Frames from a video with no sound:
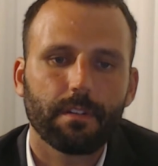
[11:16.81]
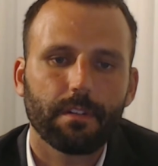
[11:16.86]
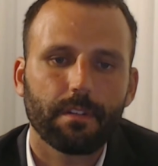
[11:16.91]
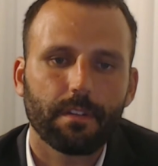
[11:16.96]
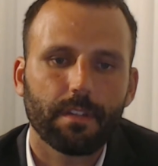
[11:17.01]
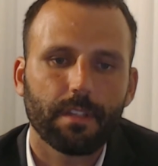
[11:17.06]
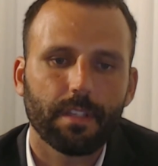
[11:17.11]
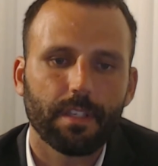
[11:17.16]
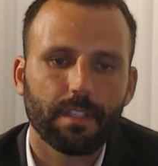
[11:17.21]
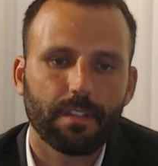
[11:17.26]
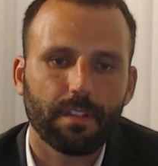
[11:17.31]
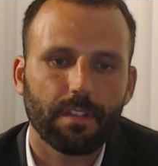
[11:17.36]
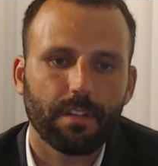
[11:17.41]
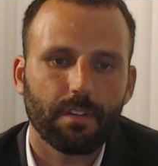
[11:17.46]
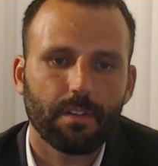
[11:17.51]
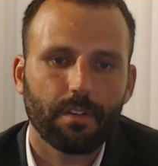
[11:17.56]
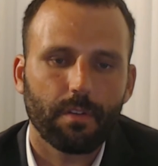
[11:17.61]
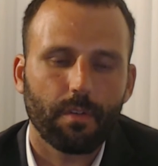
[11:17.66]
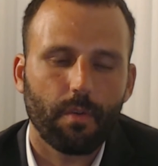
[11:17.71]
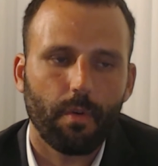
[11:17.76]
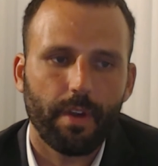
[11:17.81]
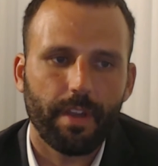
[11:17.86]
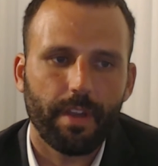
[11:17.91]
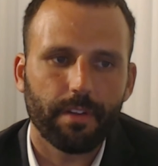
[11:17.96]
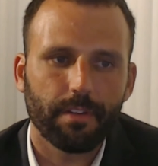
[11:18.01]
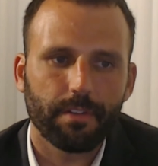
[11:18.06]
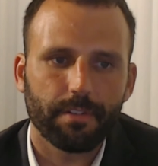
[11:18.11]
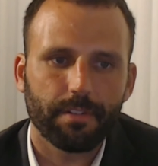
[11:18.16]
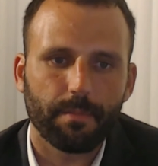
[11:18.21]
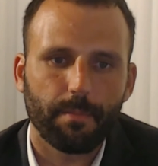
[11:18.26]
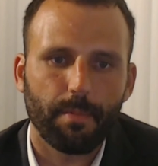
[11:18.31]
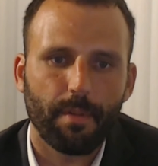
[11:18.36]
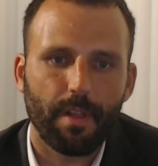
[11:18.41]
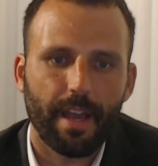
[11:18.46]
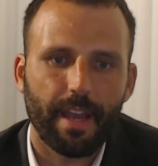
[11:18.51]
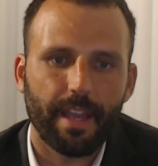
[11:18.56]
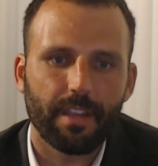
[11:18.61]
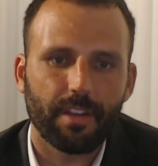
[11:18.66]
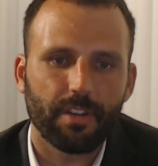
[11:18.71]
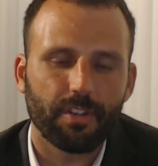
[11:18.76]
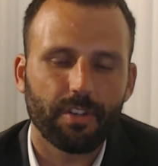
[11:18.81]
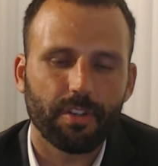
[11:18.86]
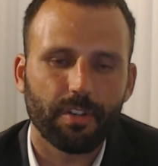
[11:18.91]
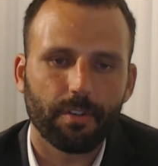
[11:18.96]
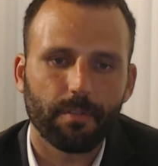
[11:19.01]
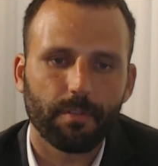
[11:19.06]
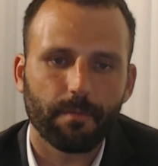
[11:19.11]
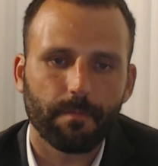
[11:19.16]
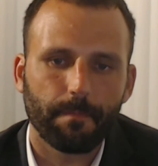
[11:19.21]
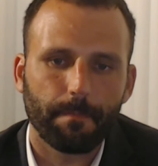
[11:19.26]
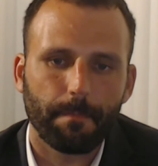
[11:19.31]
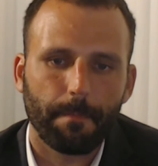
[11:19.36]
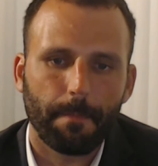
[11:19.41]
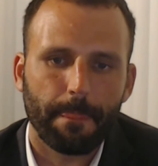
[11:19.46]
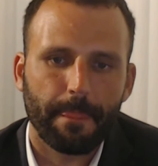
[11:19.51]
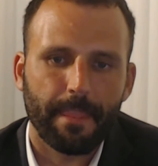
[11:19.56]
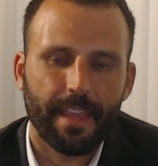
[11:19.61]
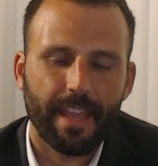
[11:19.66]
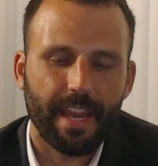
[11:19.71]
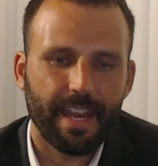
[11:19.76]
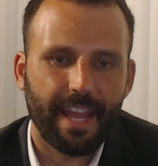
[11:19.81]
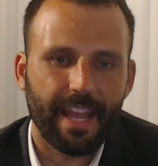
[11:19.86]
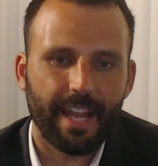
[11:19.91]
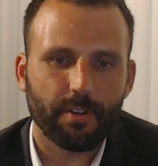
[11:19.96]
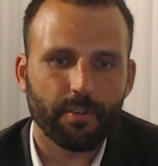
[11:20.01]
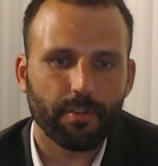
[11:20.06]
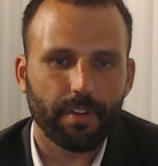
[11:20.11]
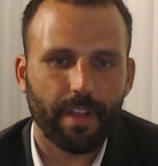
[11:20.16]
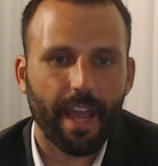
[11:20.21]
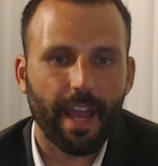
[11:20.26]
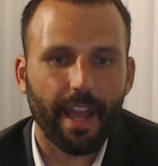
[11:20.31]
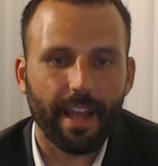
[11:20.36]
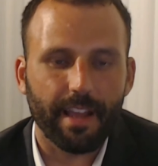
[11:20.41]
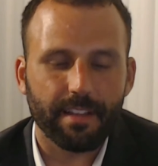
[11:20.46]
this oil supply issue and natural gas?